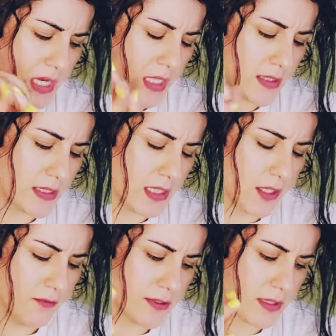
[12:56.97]
See,
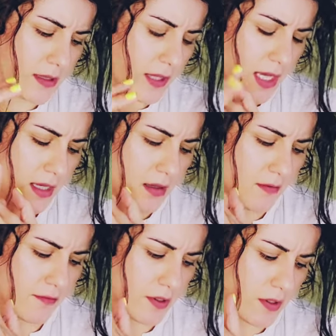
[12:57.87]
here's the thing,
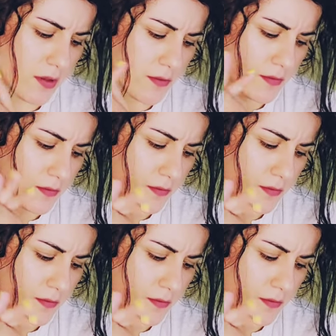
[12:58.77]
Virgo.